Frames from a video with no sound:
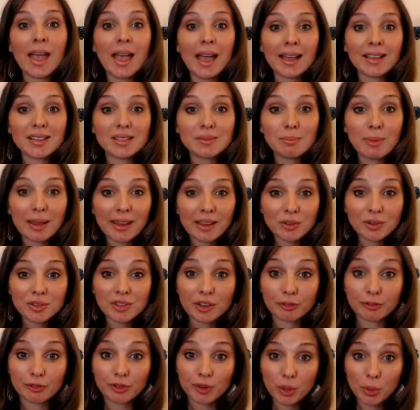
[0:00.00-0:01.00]
As males are
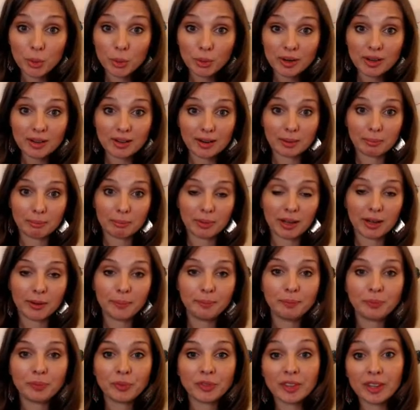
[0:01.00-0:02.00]
fewer in number,
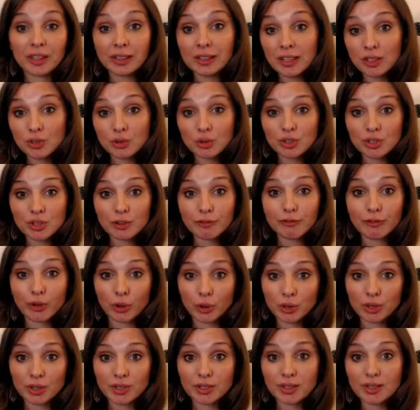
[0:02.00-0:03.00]
the literature
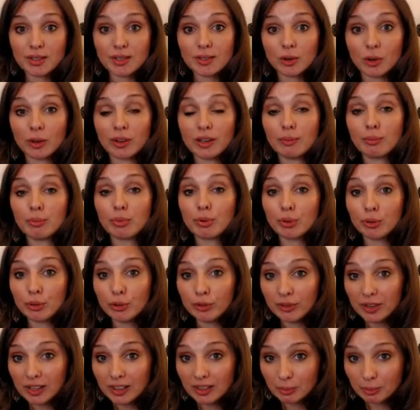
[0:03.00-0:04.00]
focuses on
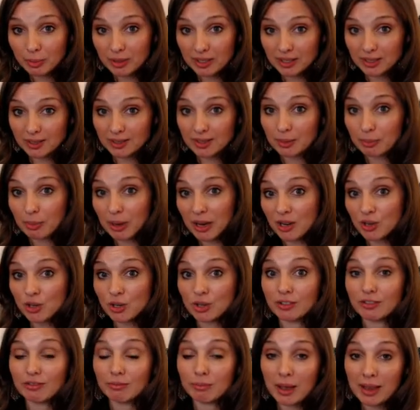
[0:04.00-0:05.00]
improving the
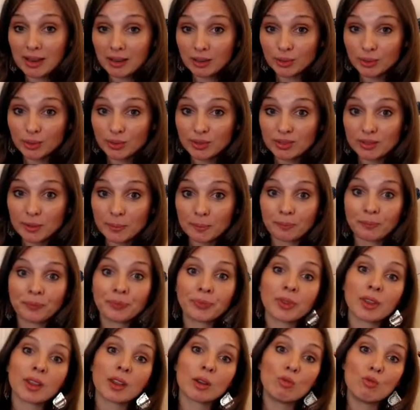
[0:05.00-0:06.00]
participation of males
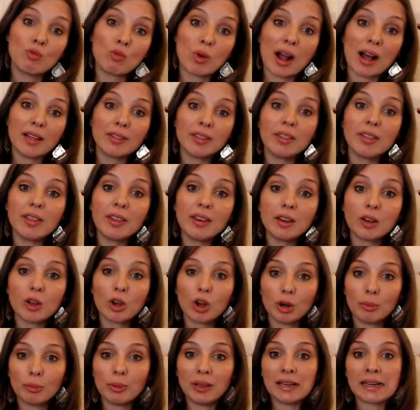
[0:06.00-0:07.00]
rather than
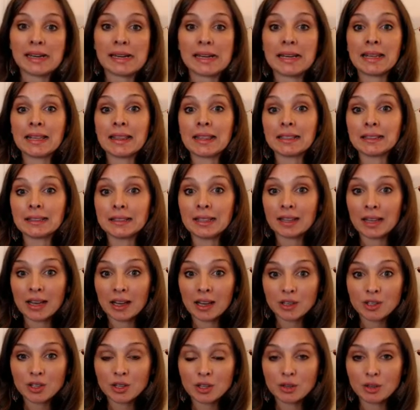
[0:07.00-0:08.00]
accommodating the
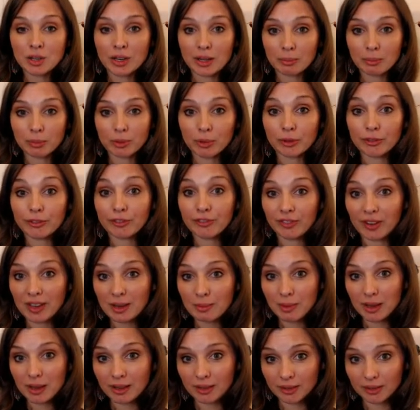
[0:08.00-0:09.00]
larger number of
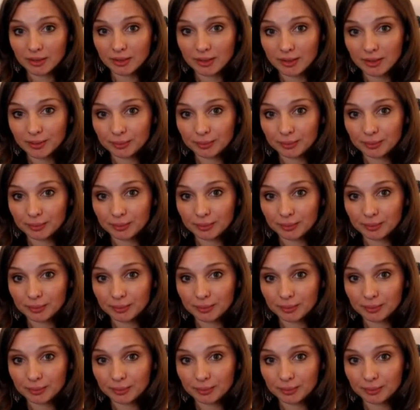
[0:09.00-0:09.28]
females.